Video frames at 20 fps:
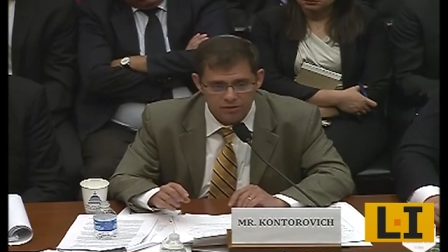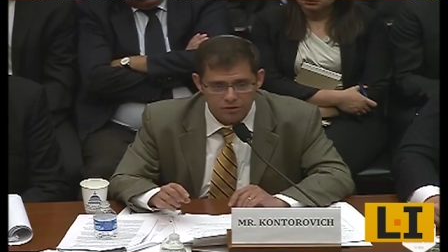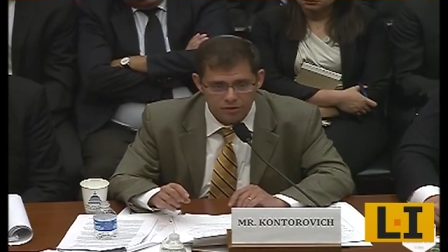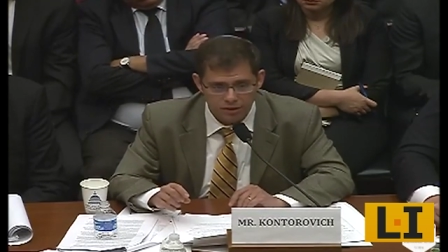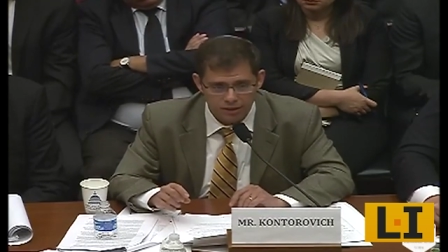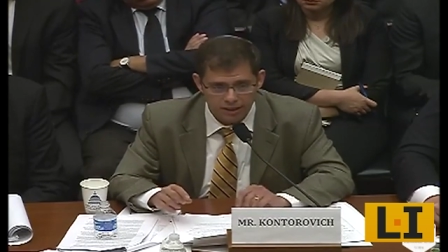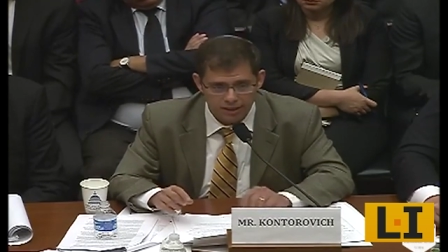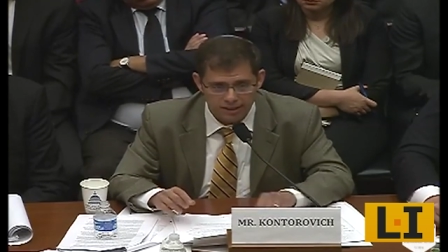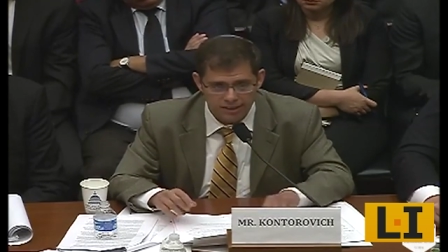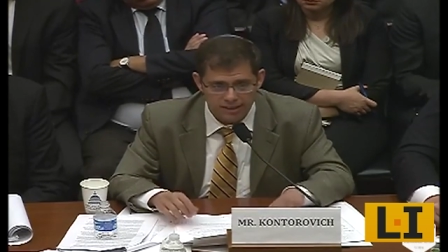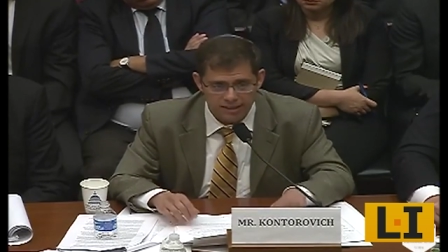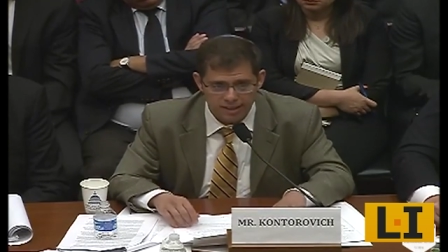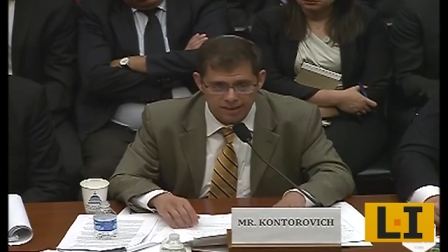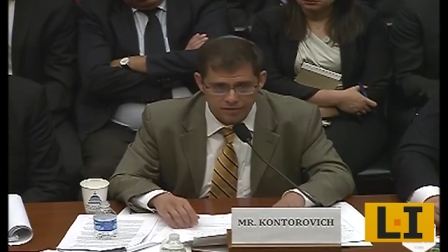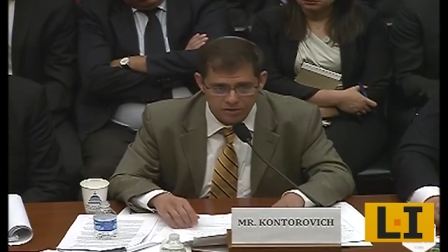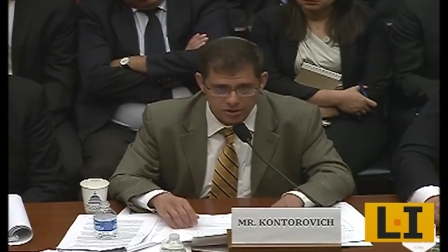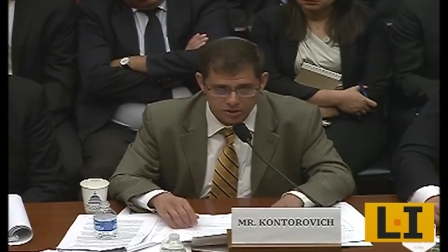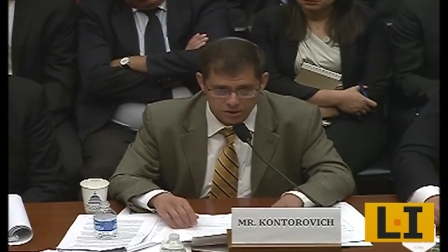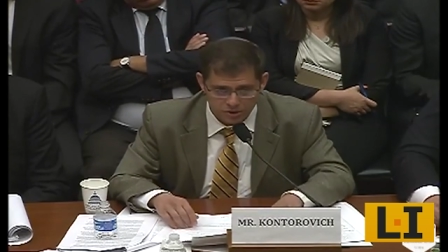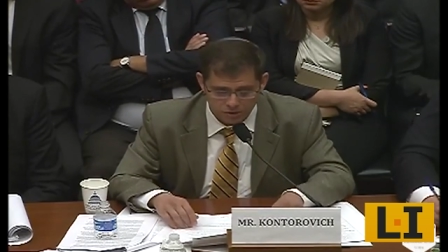He has
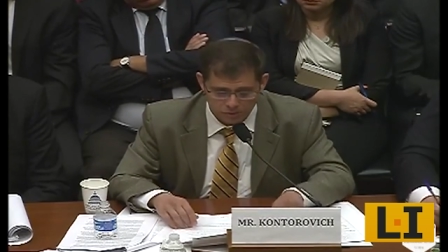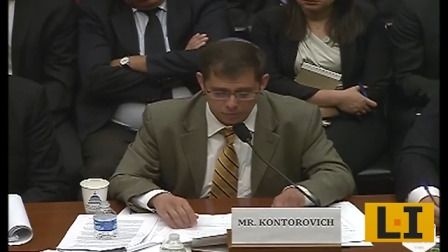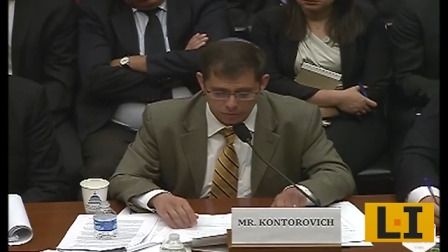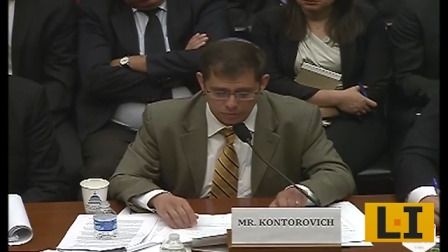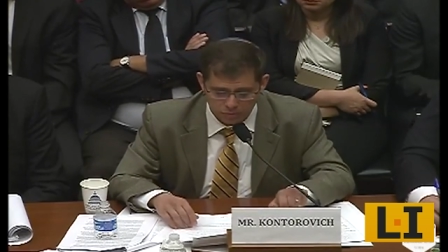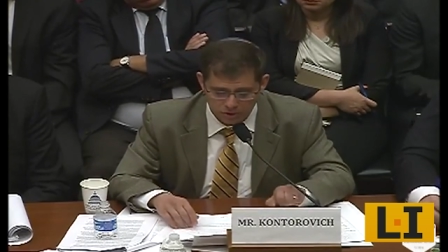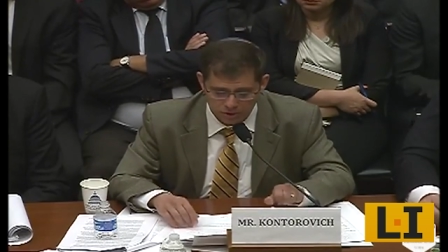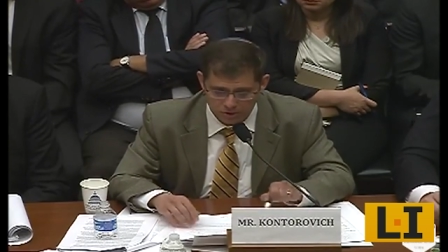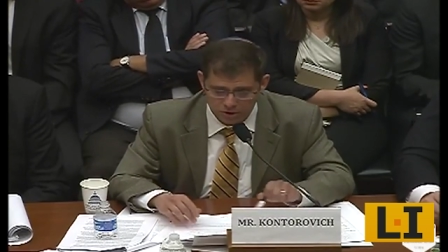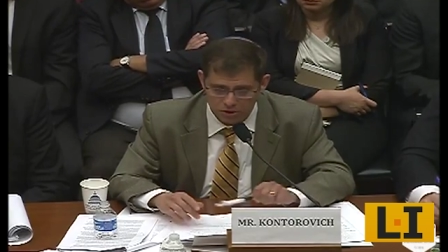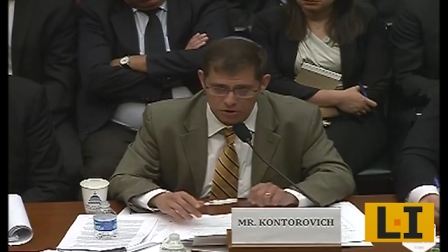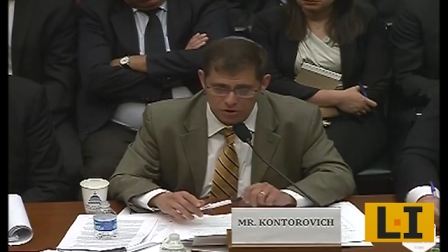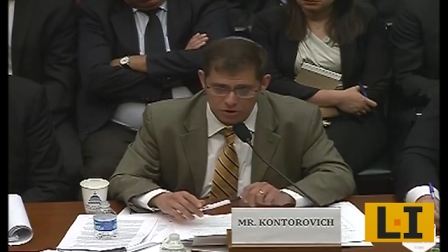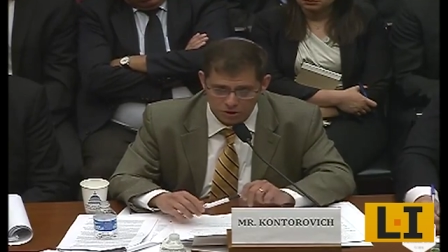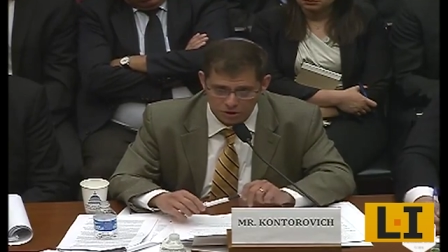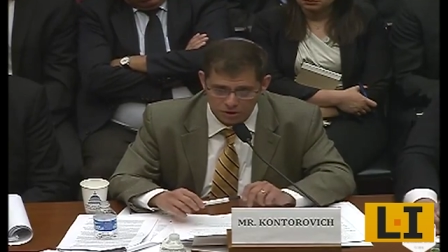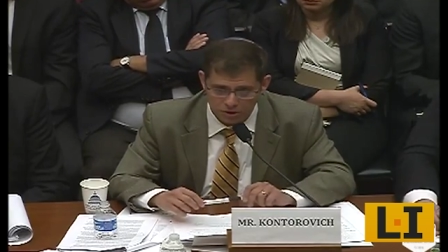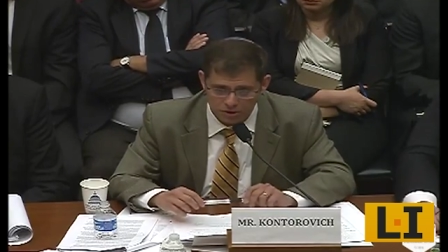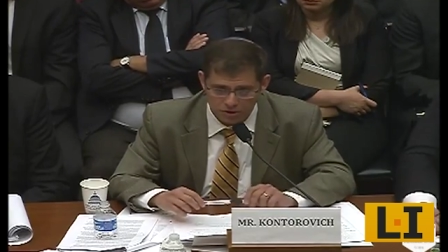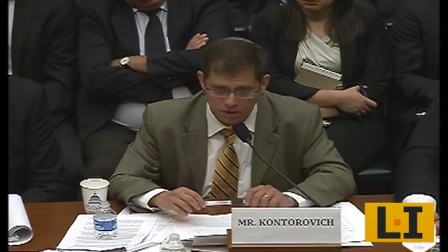never, President
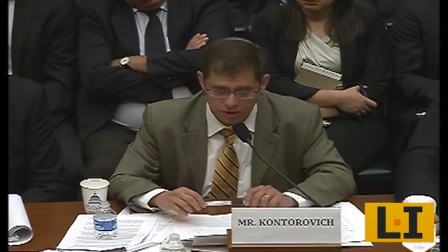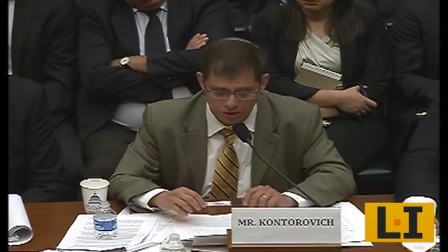Carter